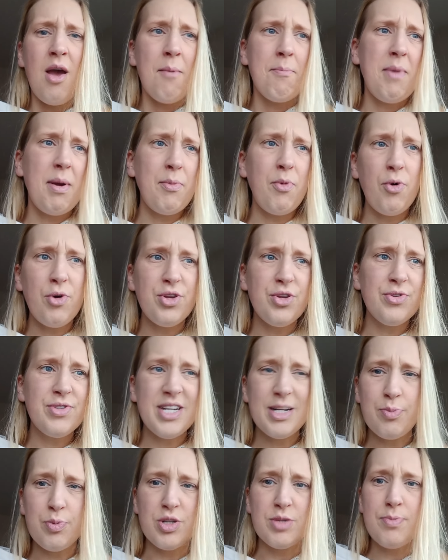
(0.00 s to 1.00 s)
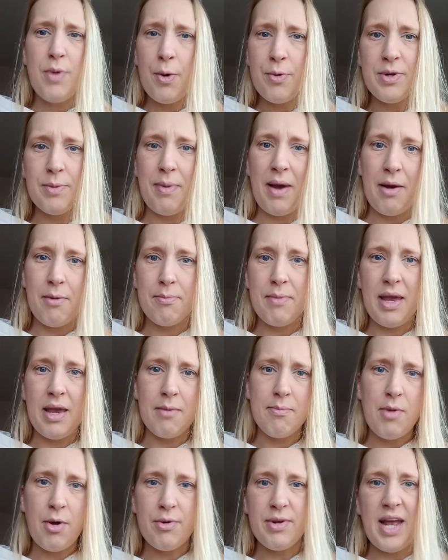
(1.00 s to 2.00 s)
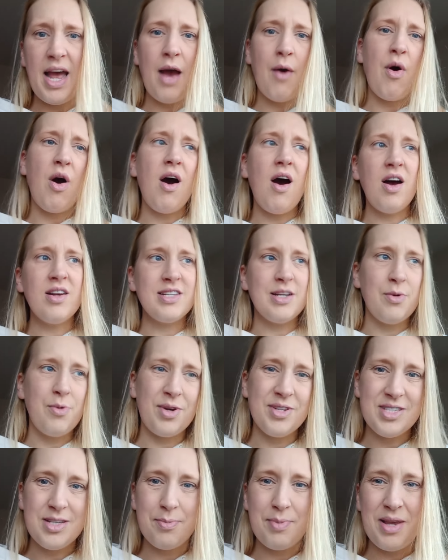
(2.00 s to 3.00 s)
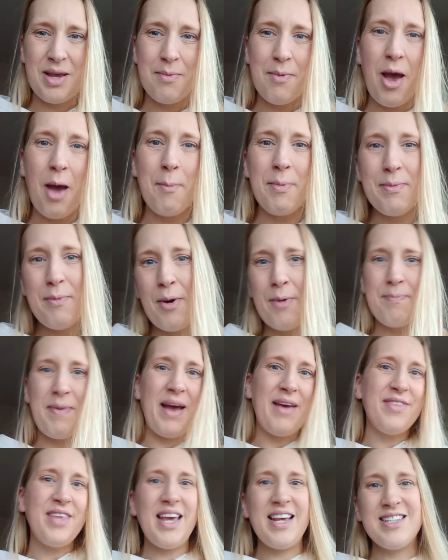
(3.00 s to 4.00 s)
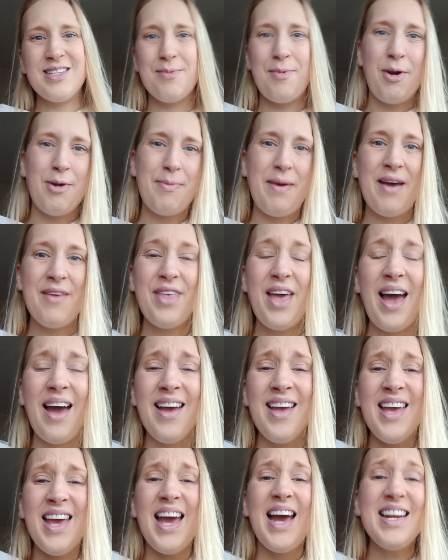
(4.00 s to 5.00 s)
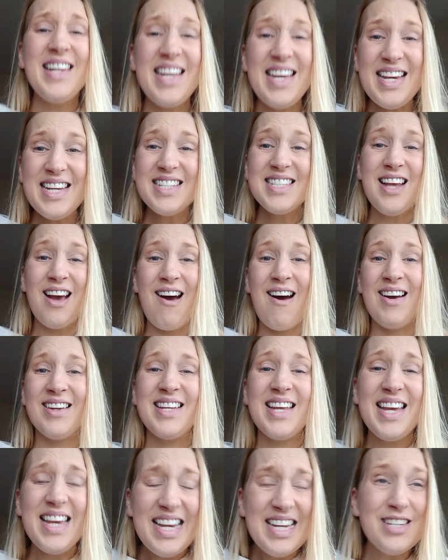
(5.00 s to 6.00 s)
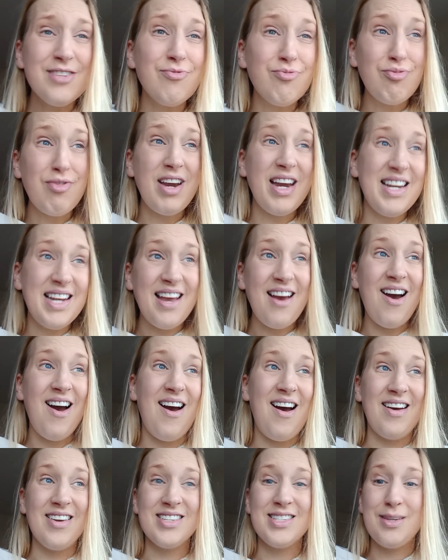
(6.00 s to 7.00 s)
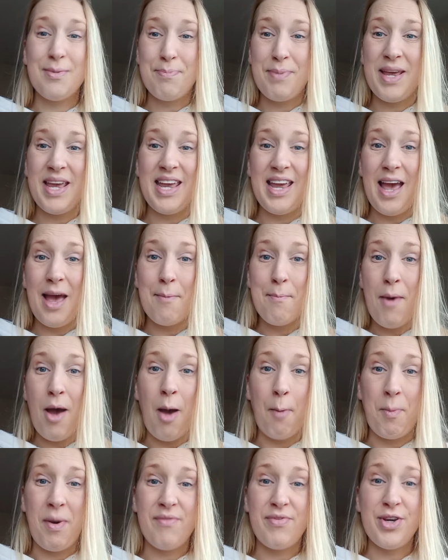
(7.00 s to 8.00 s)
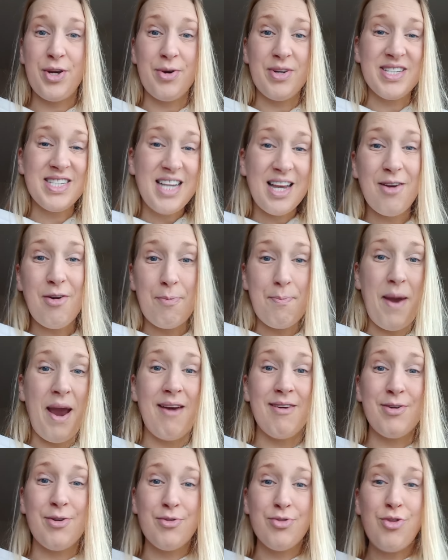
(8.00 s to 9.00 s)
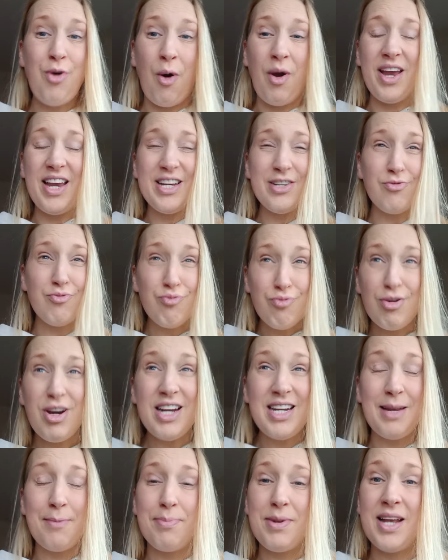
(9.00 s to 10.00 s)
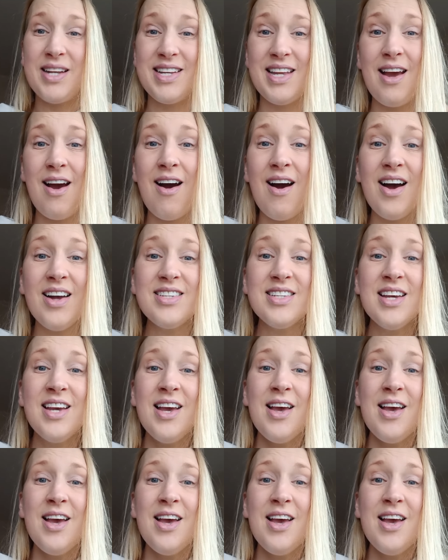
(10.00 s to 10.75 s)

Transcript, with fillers: Mum, all you did was moan about me and moan how hard it was to be a mum, moan about this and moan about that. And it is hard. It is really hard to be a mum whether you're a single parent or not. It's really bloody hard.